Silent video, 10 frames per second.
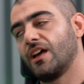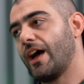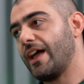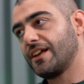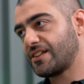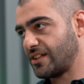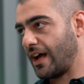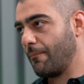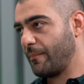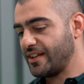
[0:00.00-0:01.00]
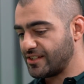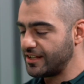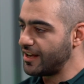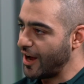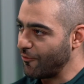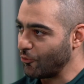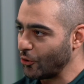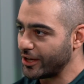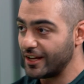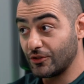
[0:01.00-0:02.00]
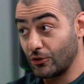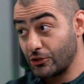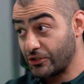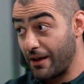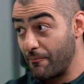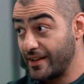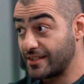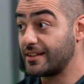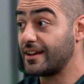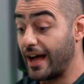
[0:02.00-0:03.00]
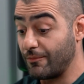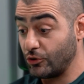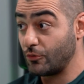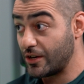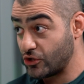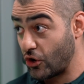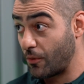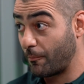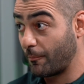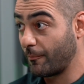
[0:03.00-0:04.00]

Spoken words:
Alex, I'm busy. I'm working. Don't you see I'm busy? I'm doing my job.